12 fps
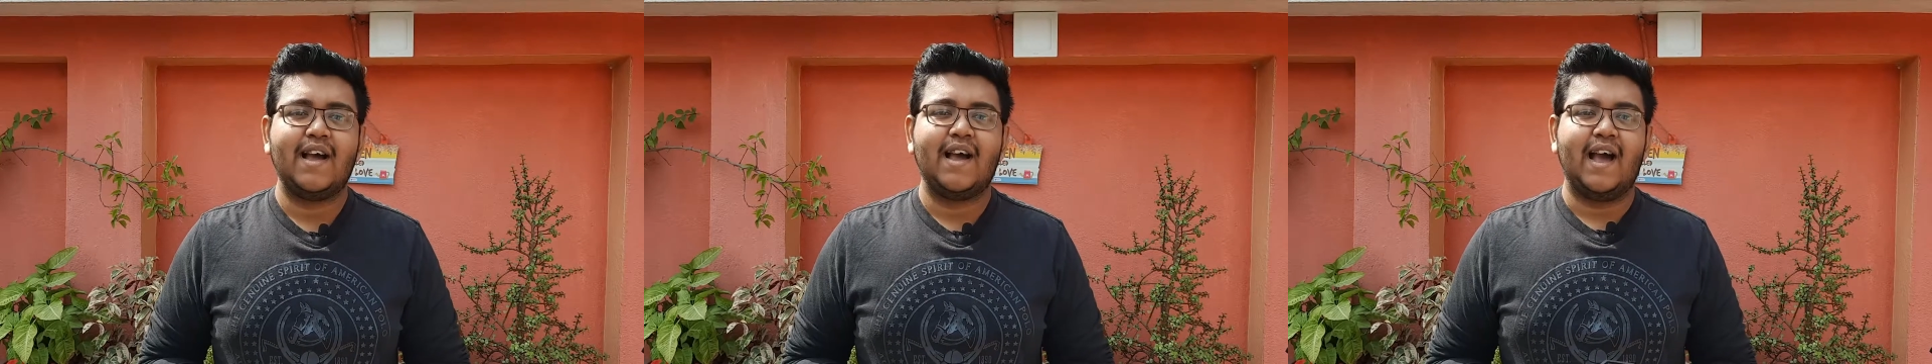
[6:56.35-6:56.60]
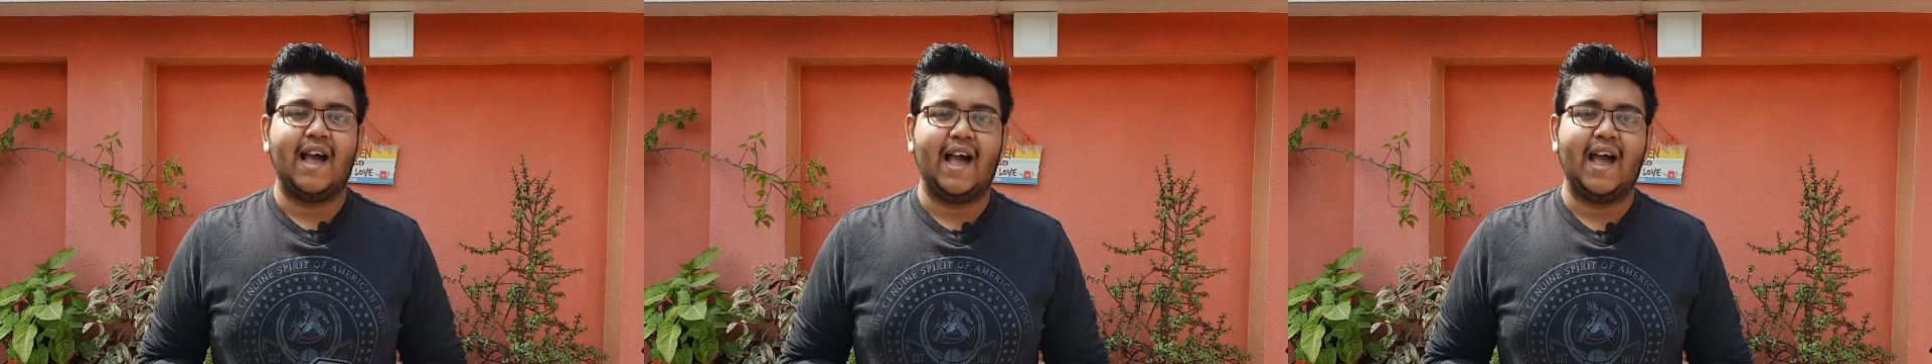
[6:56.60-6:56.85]

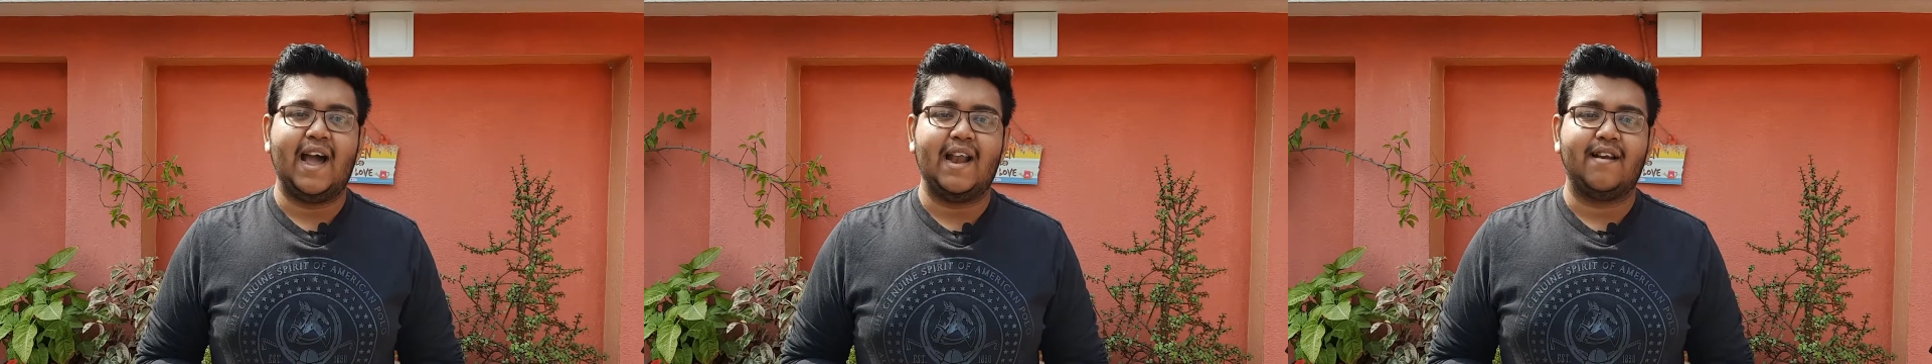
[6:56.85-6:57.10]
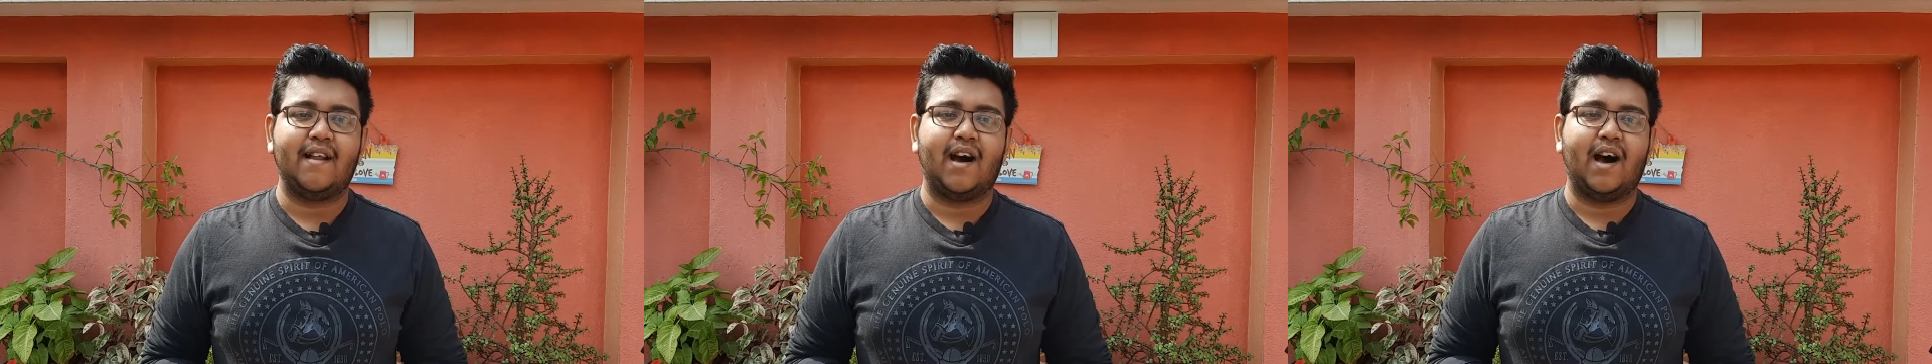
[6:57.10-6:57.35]

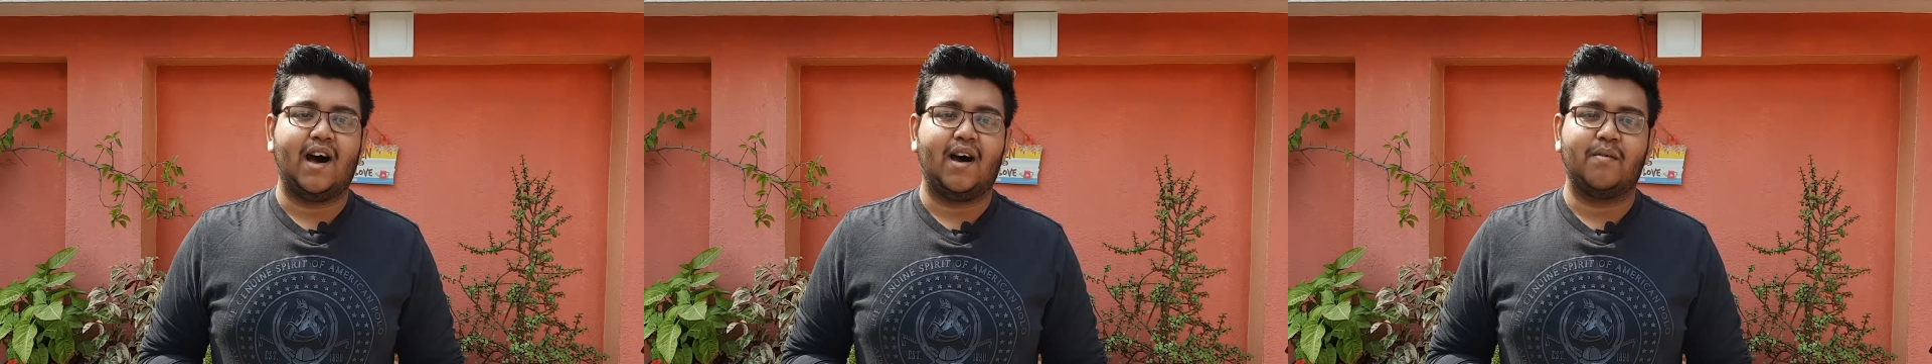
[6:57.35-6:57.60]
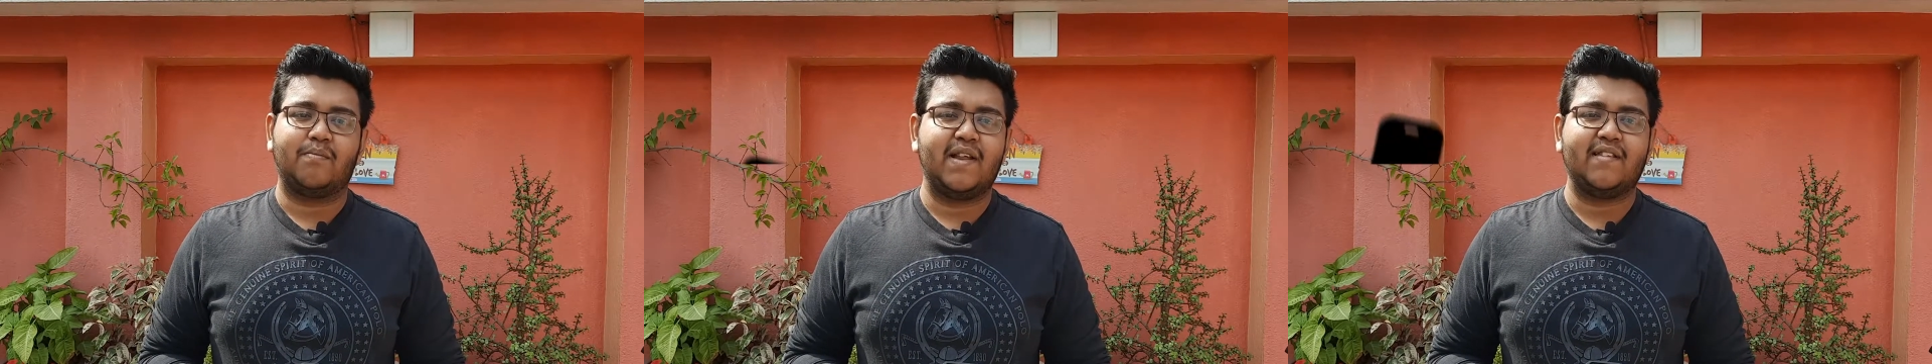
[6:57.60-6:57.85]
and uh,
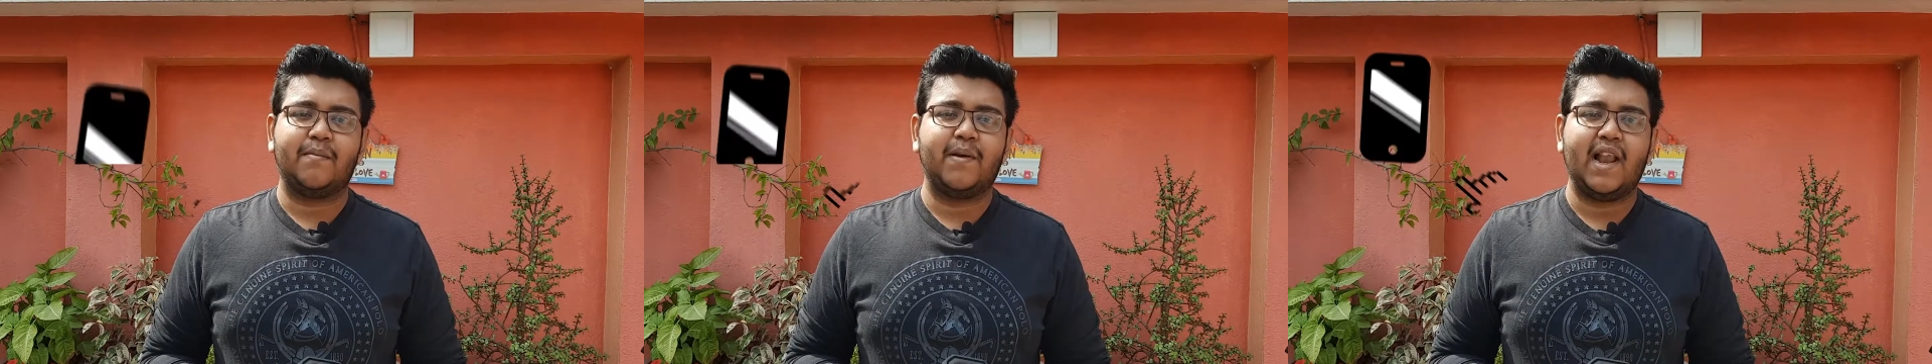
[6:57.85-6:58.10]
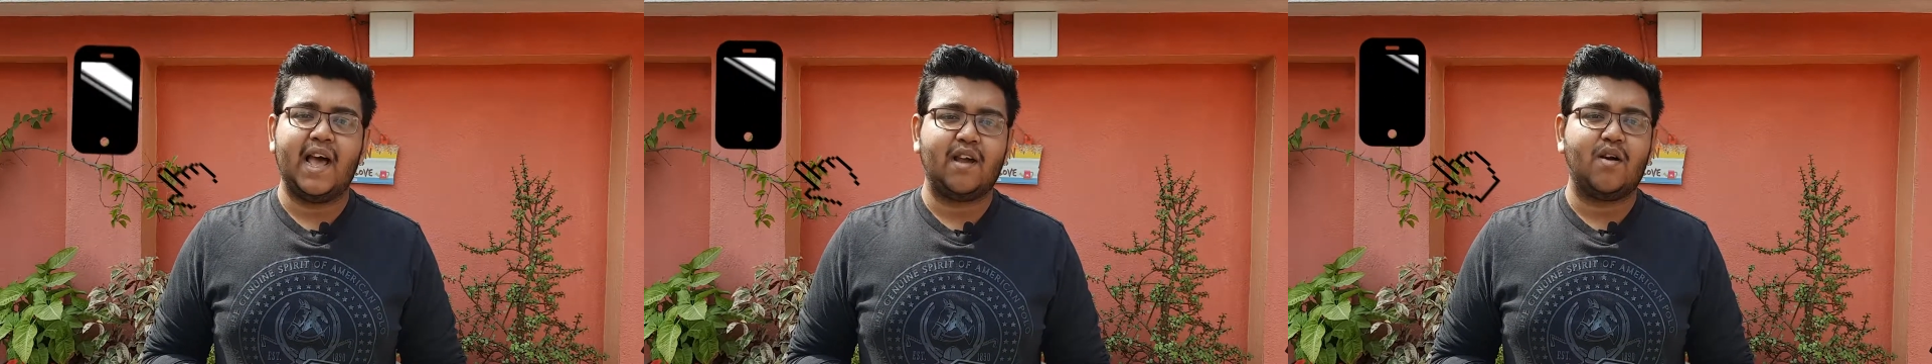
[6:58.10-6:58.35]
press the bell
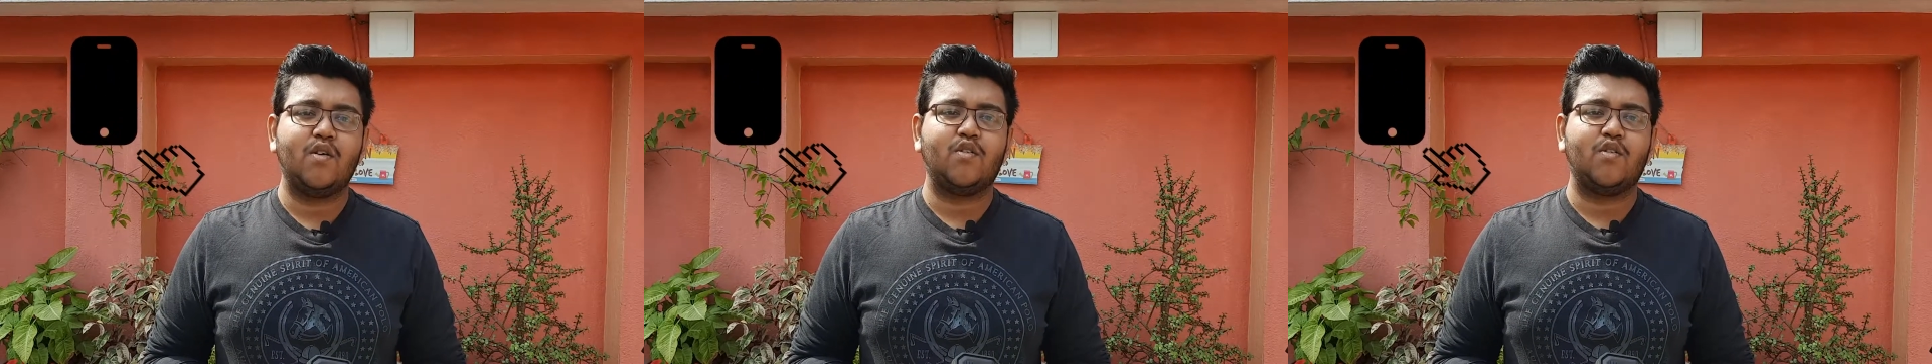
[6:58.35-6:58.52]
icon